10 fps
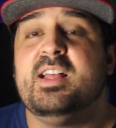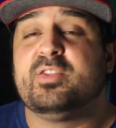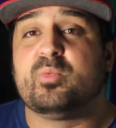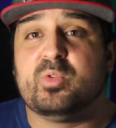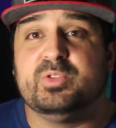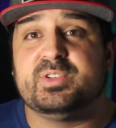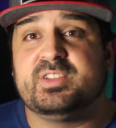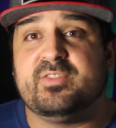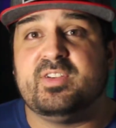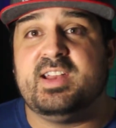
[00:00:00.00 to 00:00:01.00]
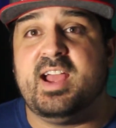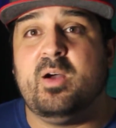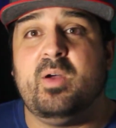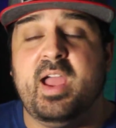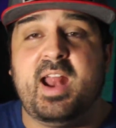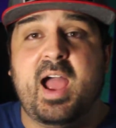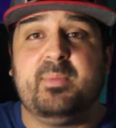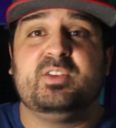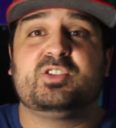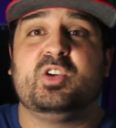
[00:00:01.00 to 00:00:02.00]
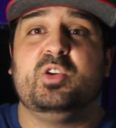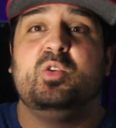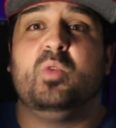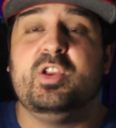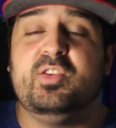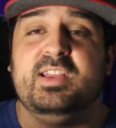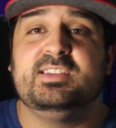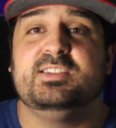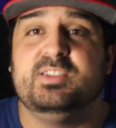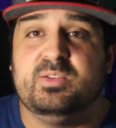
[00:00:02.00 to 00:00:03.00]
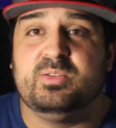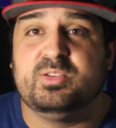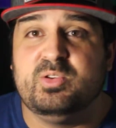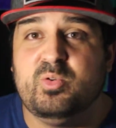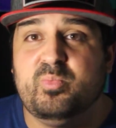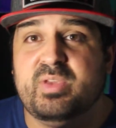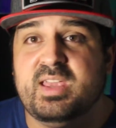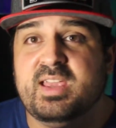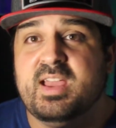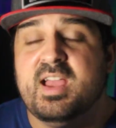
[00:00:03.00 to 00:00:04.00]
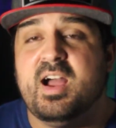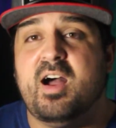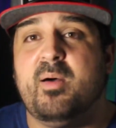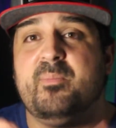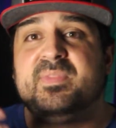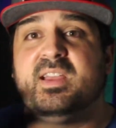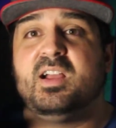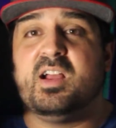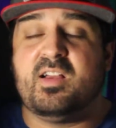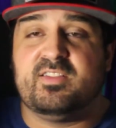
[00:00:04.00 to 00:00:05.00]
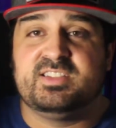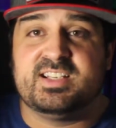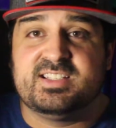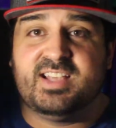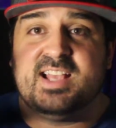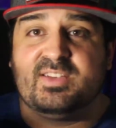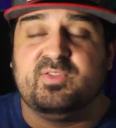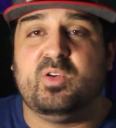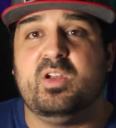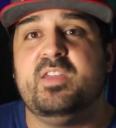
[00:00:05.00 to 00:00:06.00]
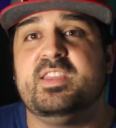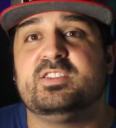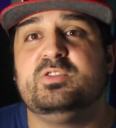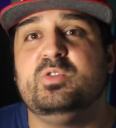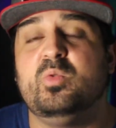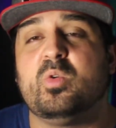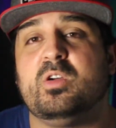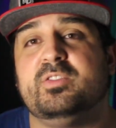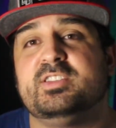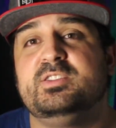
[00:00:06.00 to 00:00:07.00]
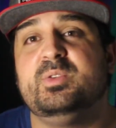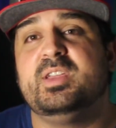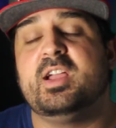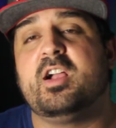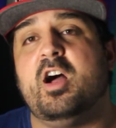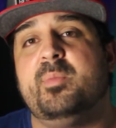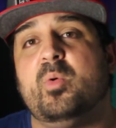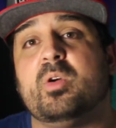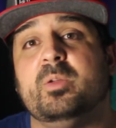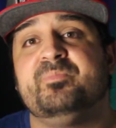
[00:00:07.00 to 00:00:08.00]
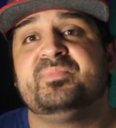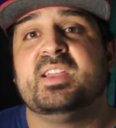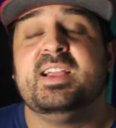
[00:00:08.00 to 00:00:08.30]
The rules are different now, and I'm going to show you what you need to do to be successful in this new world, this new gig economy world.